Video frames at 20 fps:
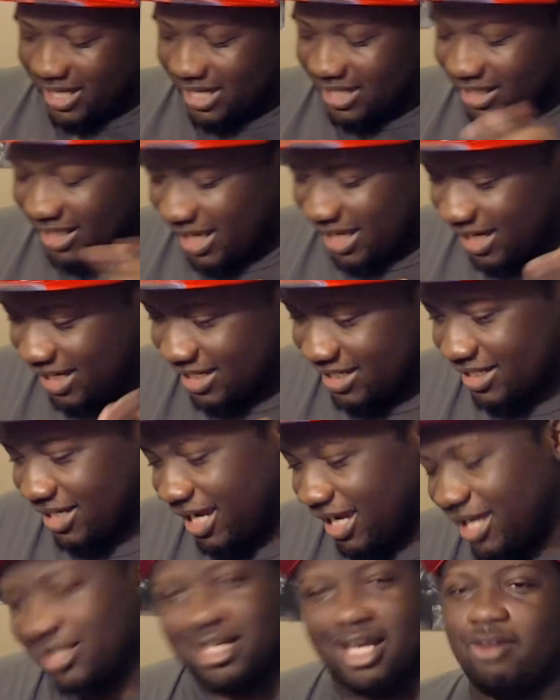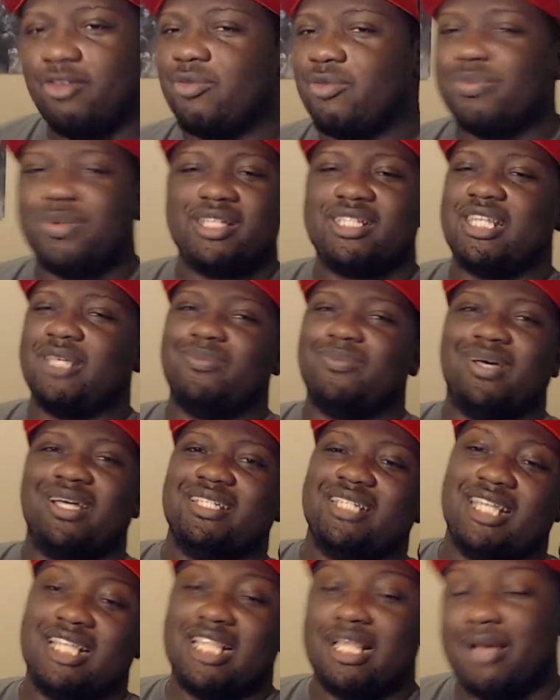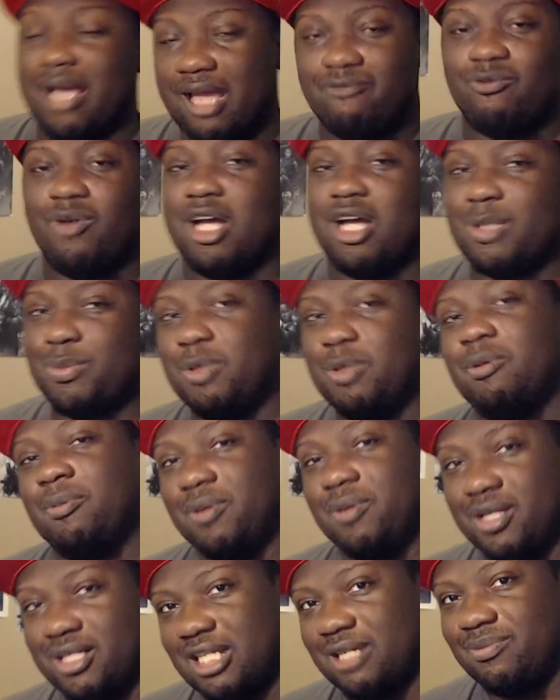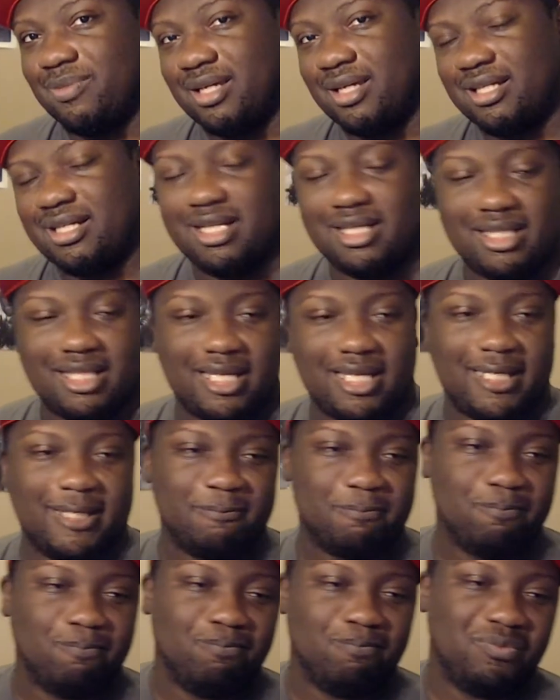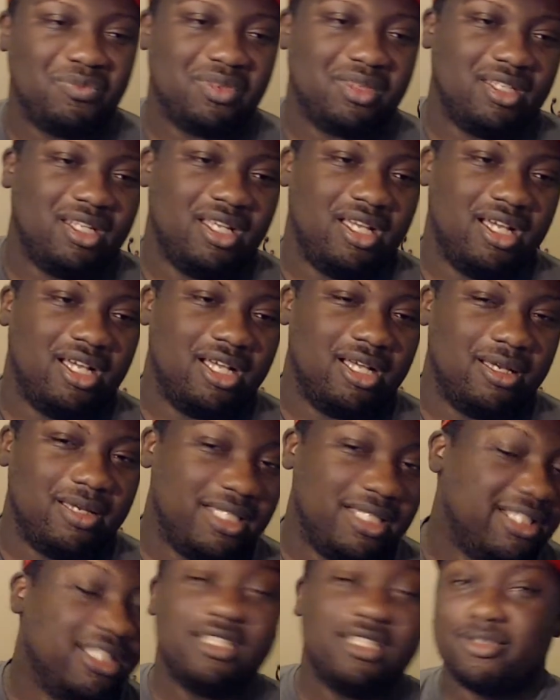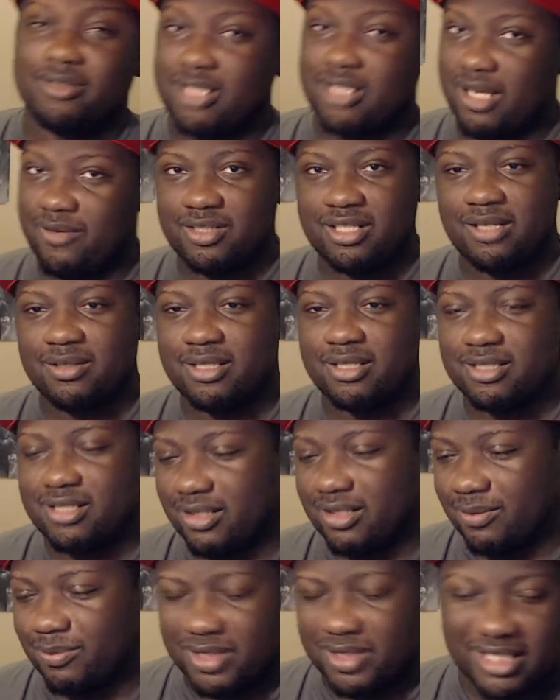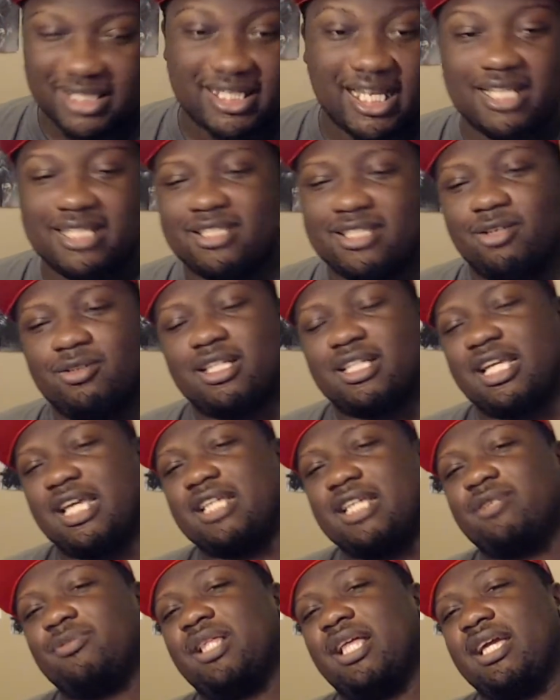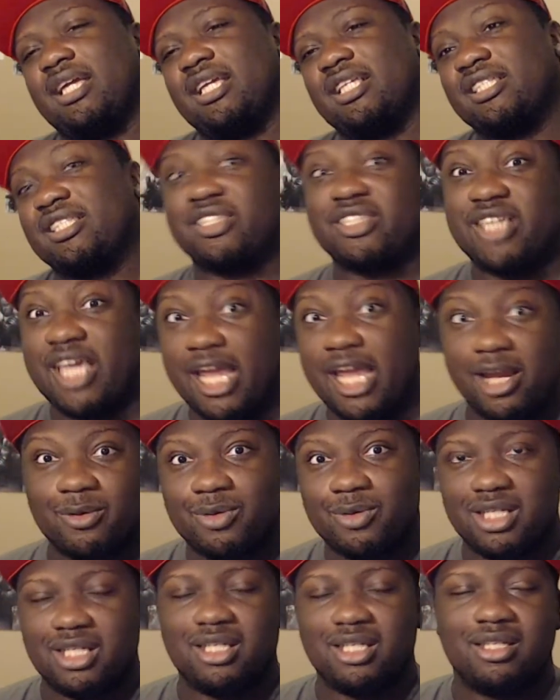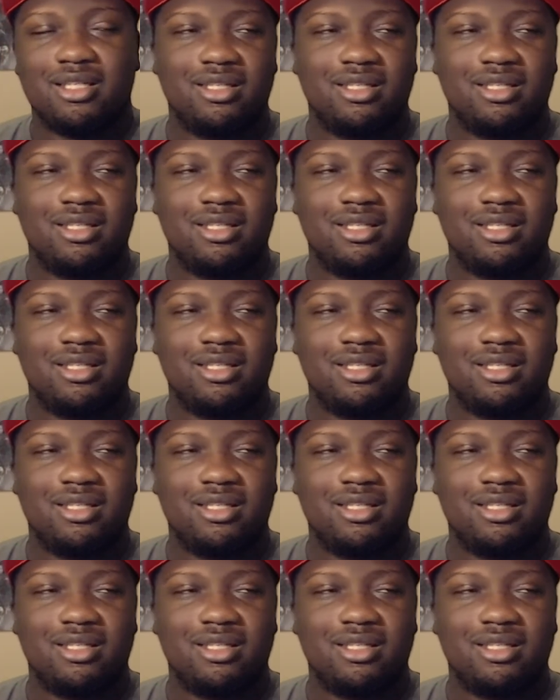like I don't even play Dead by Daylight. I have watched people play Dead by Daylight. It look Dead by Daylight, but this game don't like games be like it's scary.